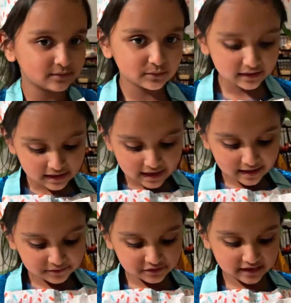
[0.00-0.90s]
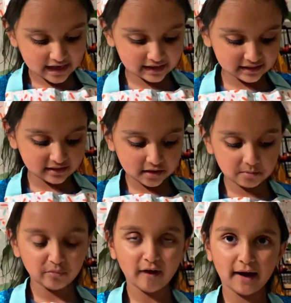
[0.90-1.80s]
we have to add the
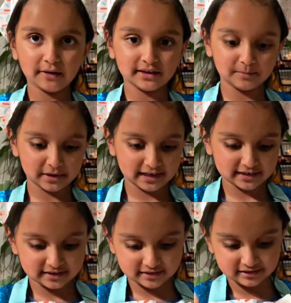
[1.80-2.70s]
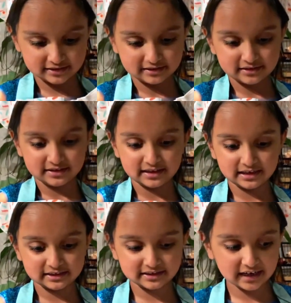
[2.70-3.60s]
brownie mix.
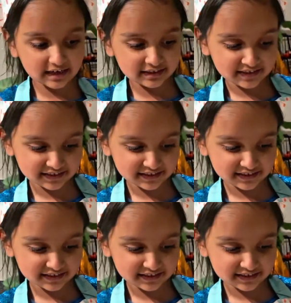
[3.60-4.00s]
Let's add it.